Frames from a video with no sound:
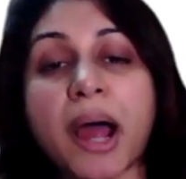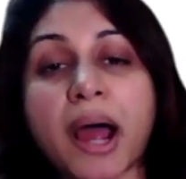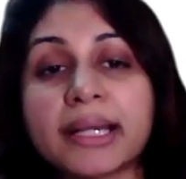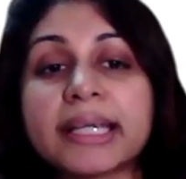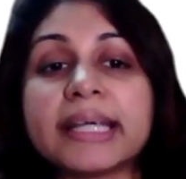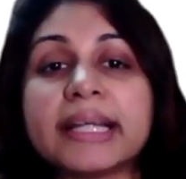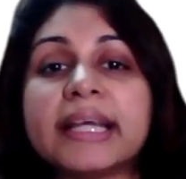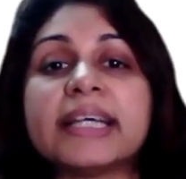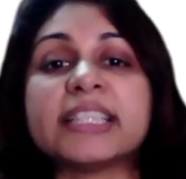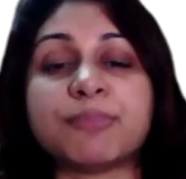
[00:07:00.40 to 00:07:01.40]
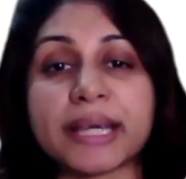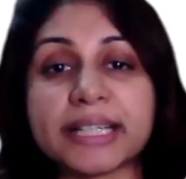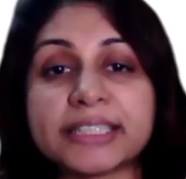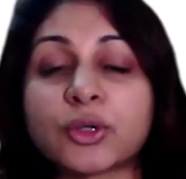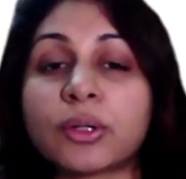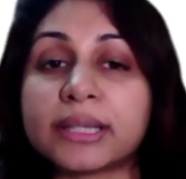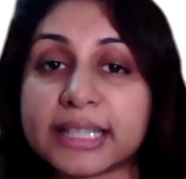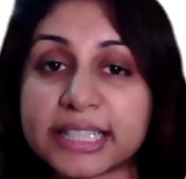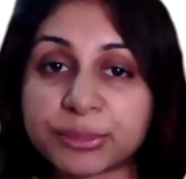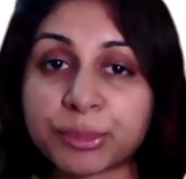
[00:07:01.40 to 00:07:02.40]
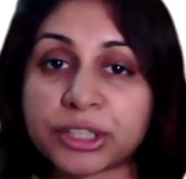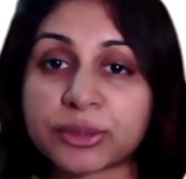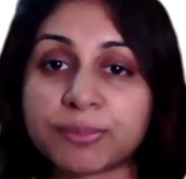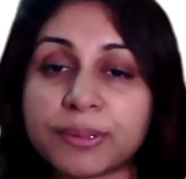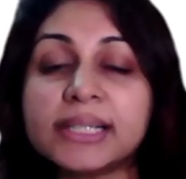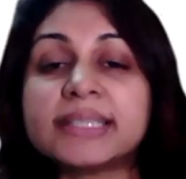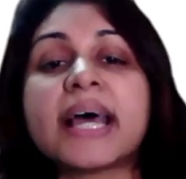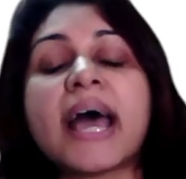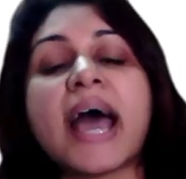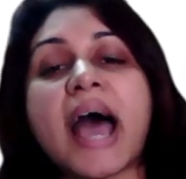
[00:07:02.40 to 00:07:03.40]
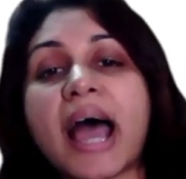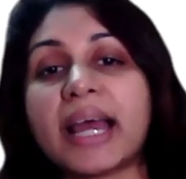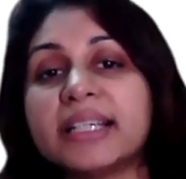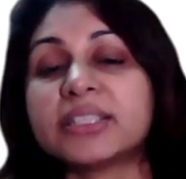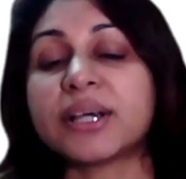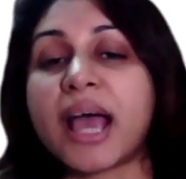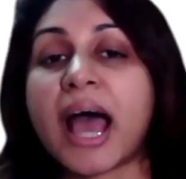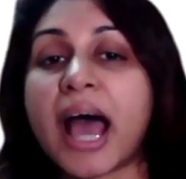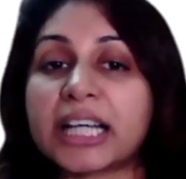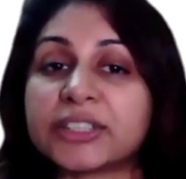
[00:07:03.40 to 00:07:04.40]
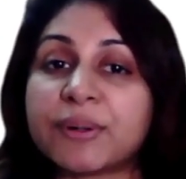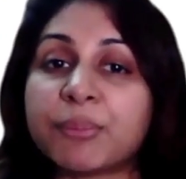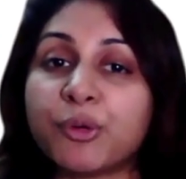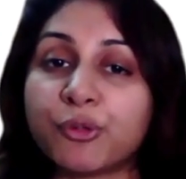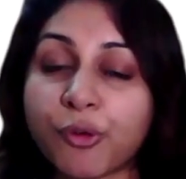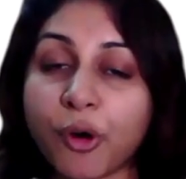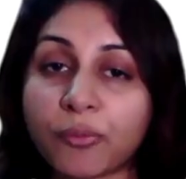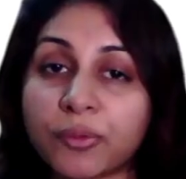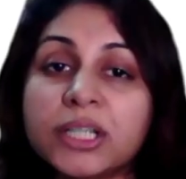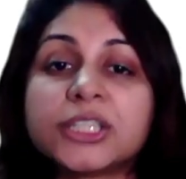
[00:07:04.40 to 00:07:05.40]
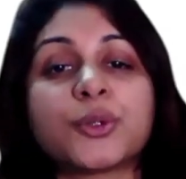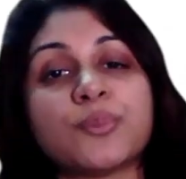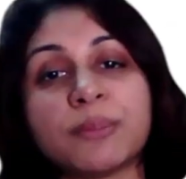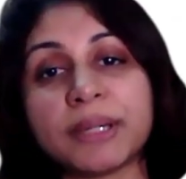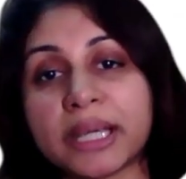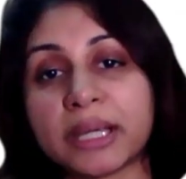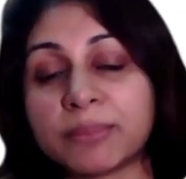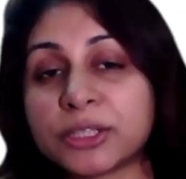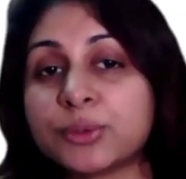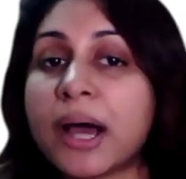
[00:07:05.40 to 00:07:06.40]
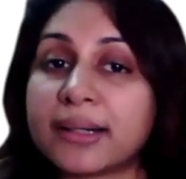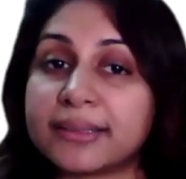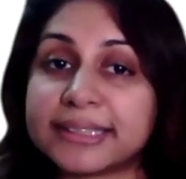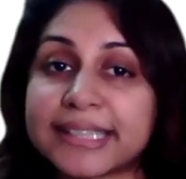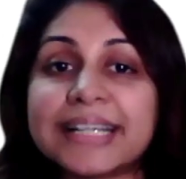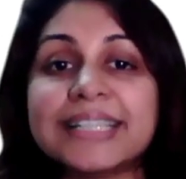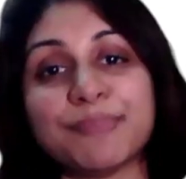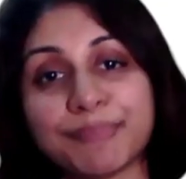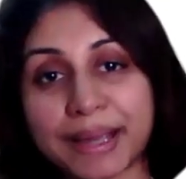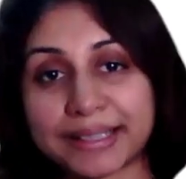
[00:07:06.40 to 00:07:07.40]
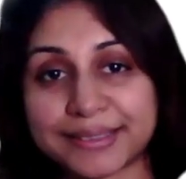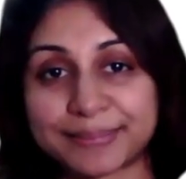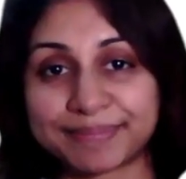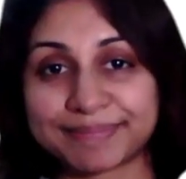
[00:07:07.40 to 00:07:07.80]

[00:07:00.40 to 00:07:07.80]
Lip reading: pranic healing is based on these principles, and as we move forward, you will be able to understand better.